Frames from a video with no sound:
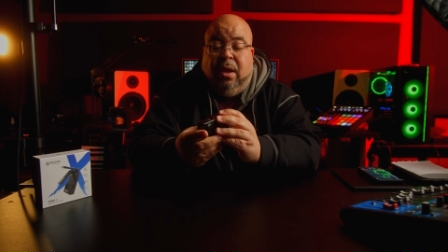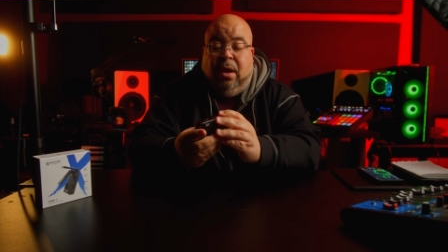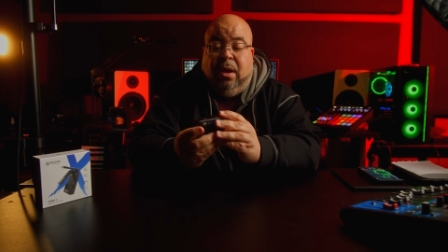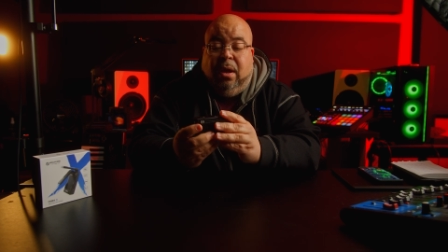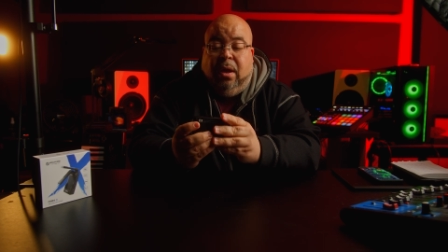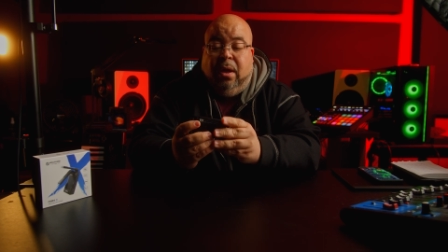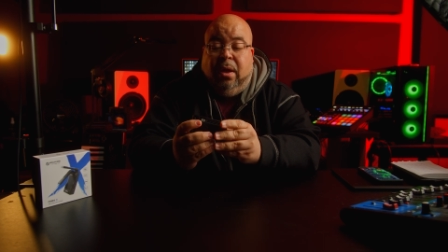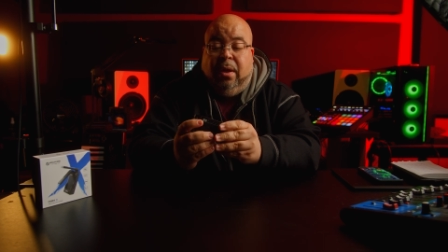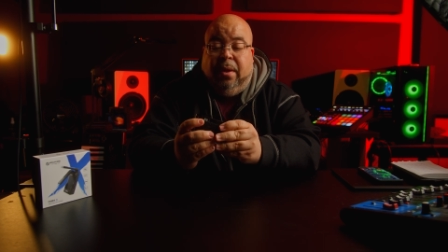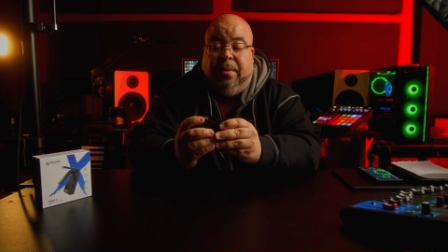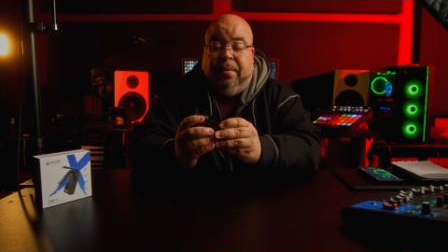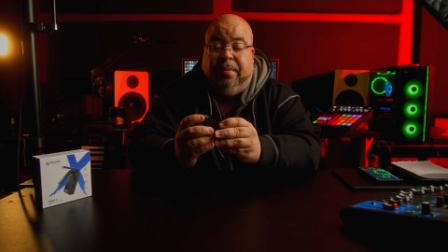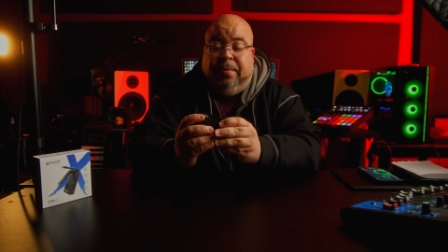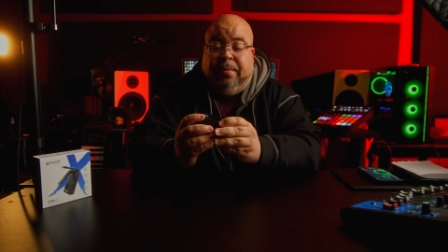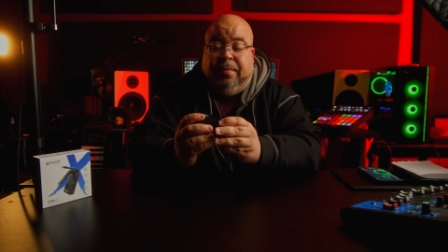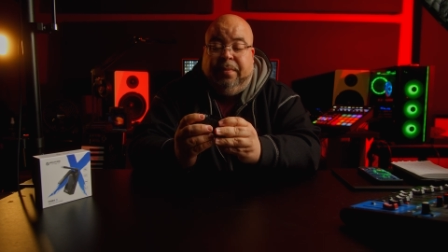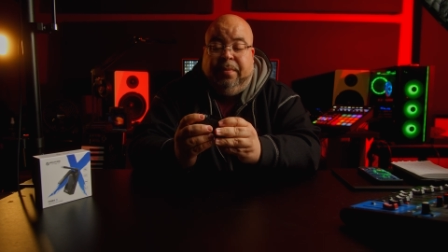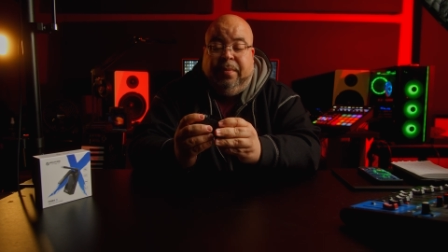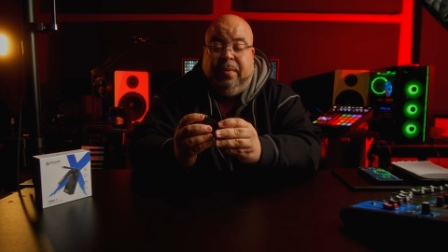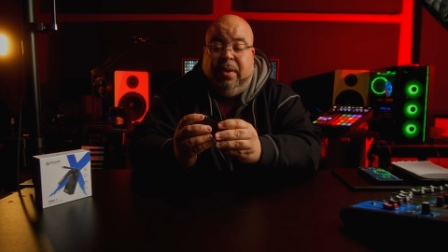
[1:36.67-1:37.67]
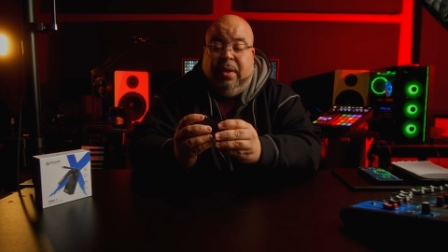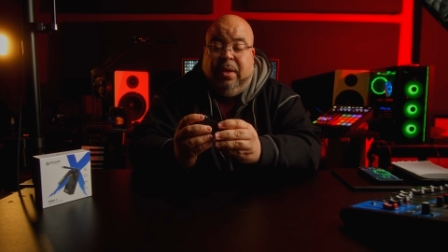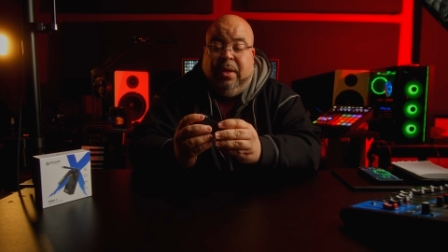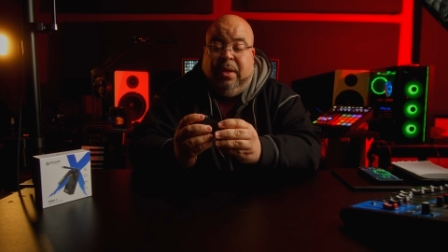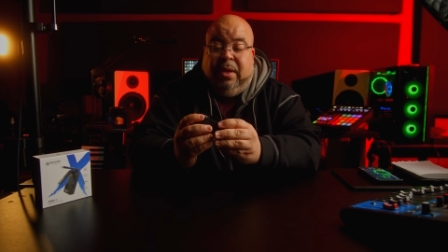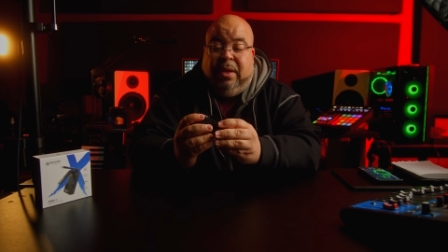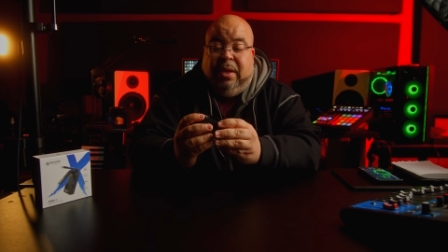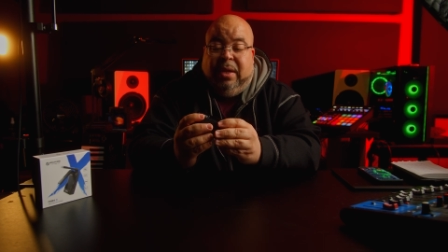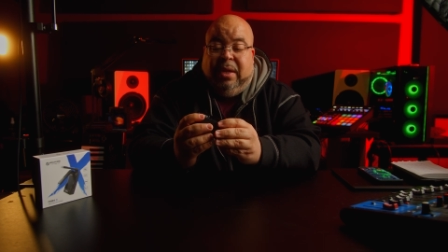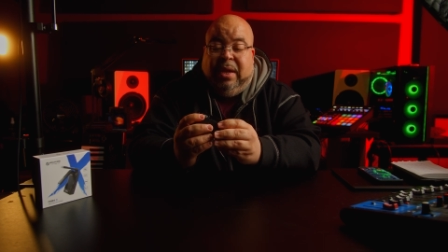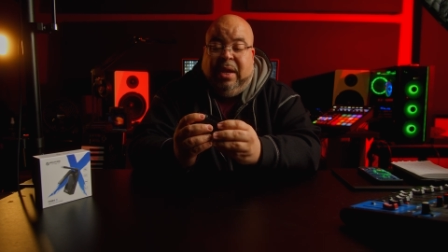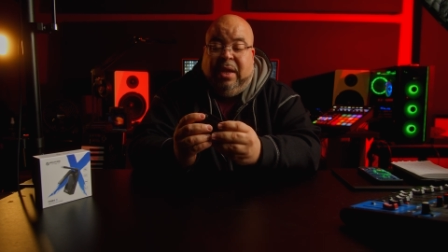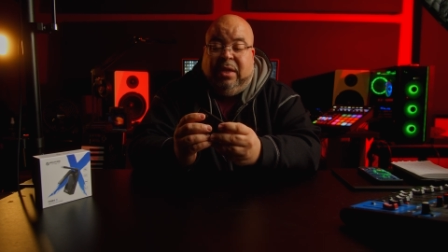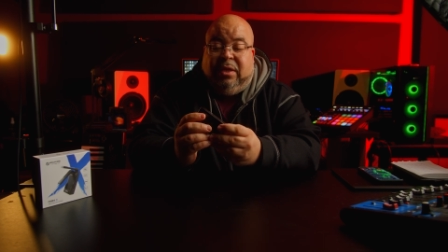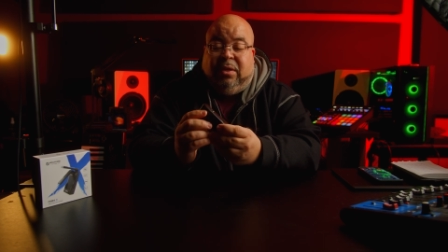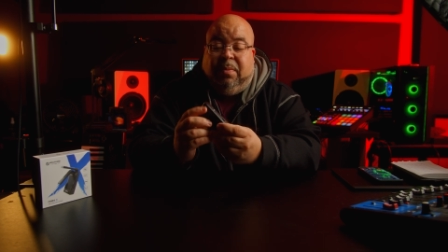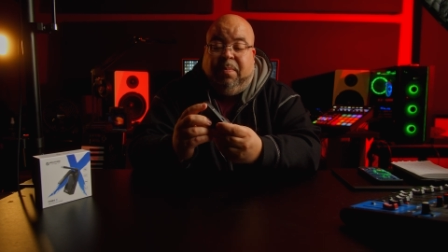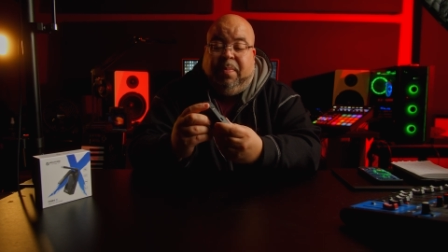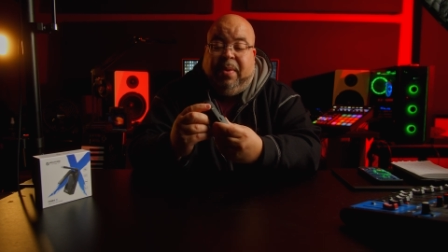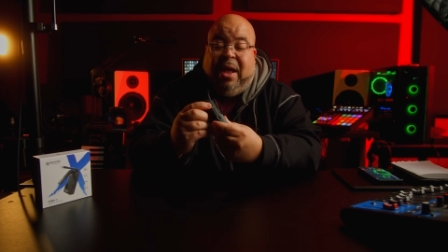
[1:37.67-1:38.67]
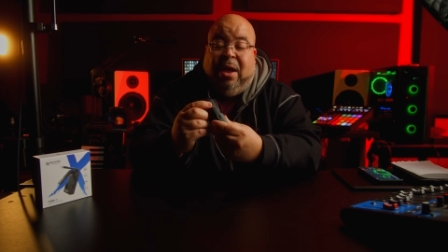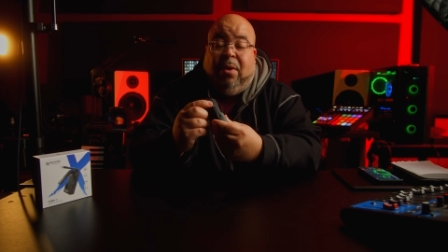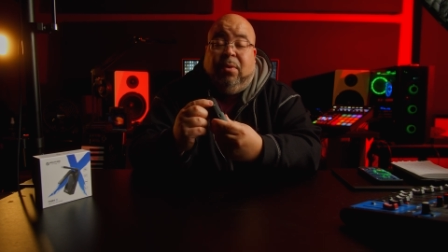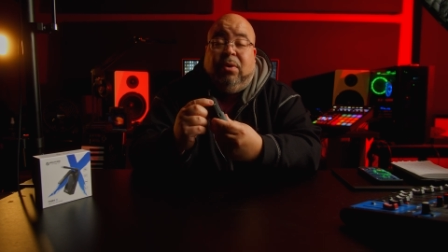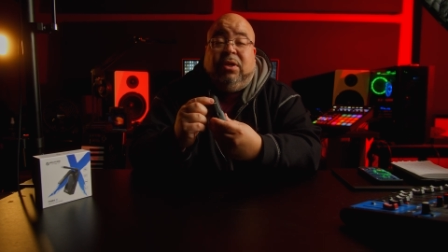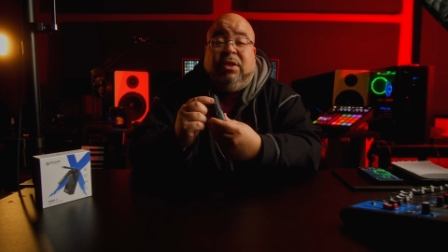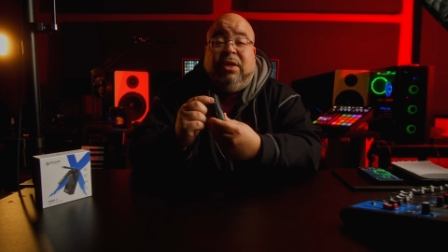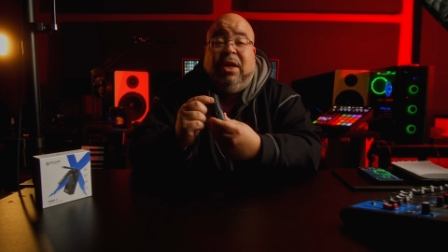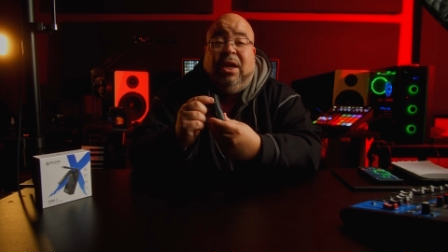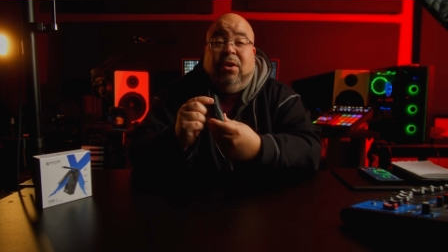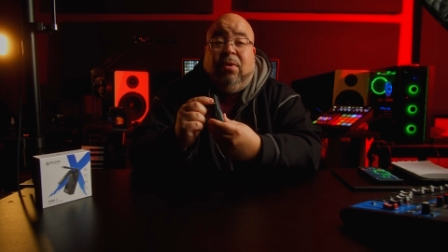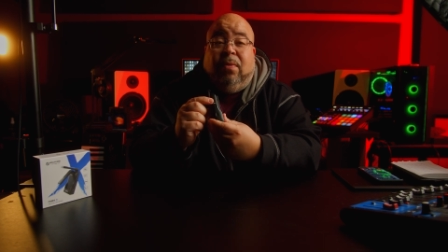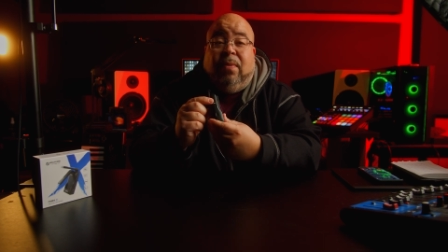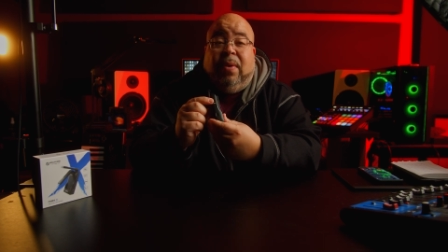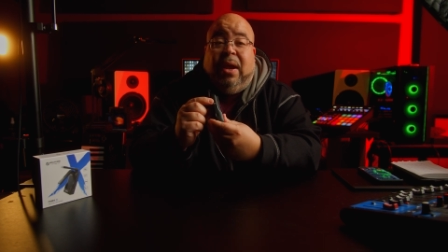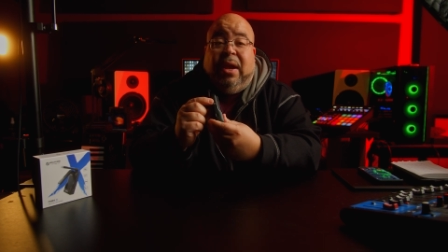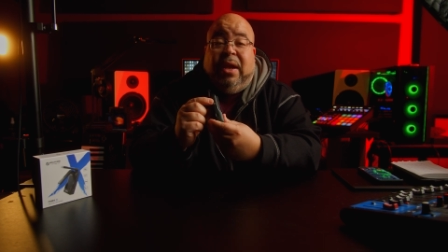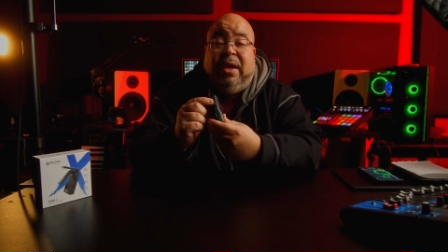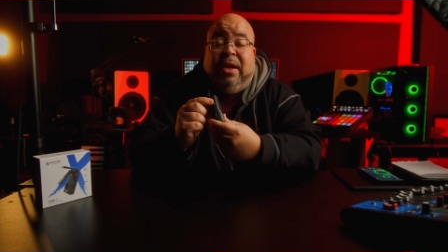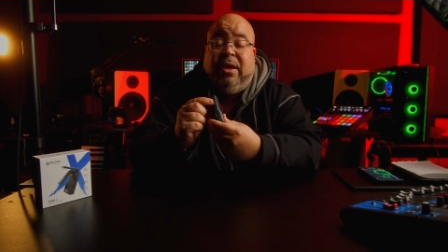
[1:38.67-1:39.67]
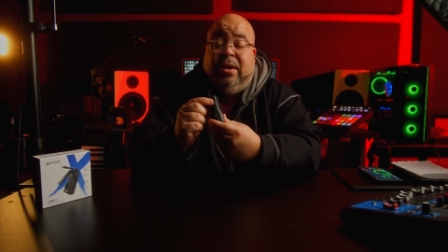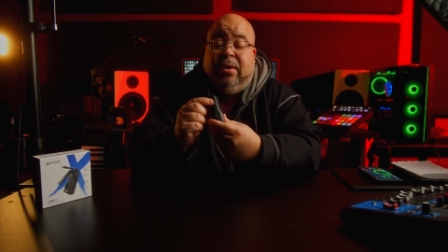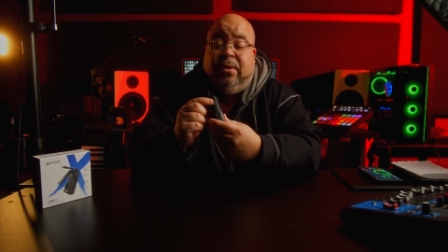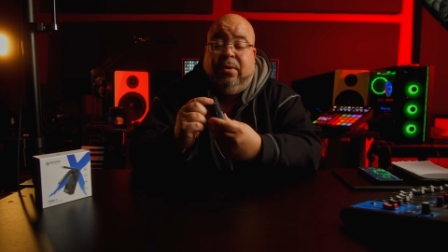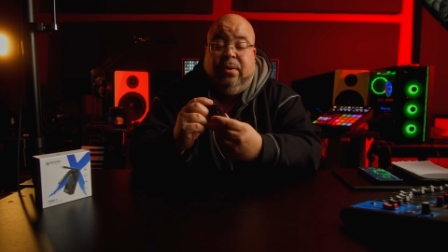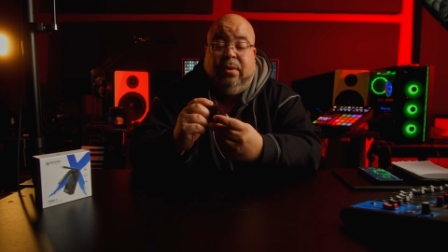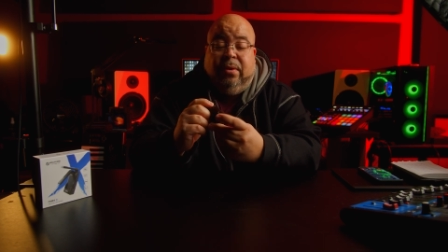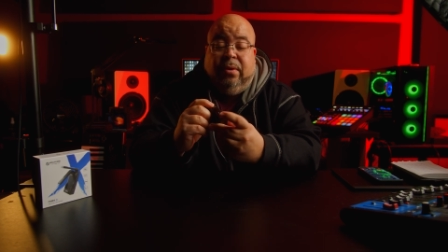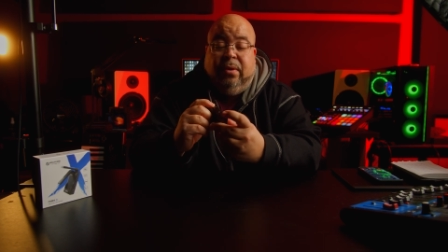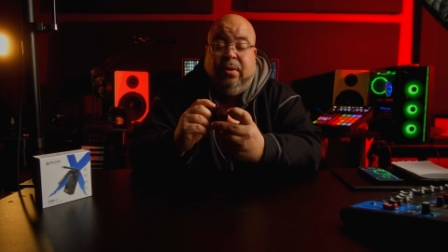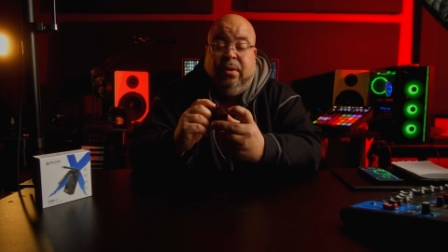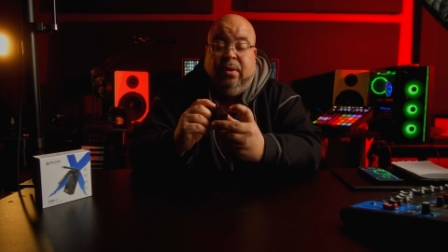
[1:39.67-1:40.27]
Um, it has the power channel right here.